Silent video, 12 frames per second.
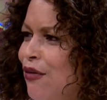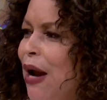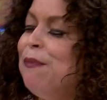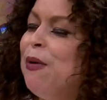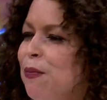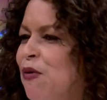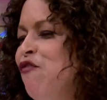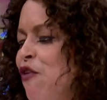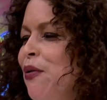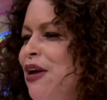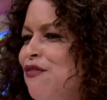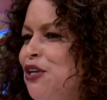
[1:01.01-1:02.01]
Right, but
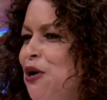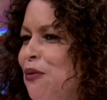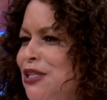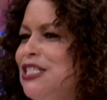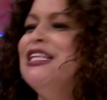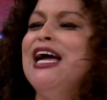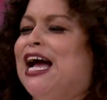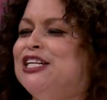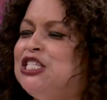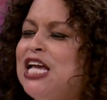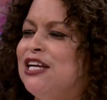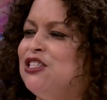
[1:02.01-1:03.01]
before we even go into that, I
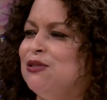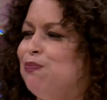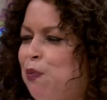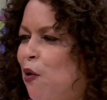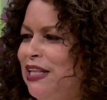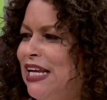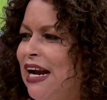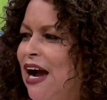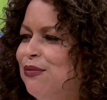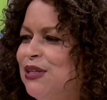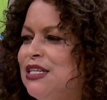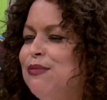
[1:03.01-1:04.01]
just had to point that out because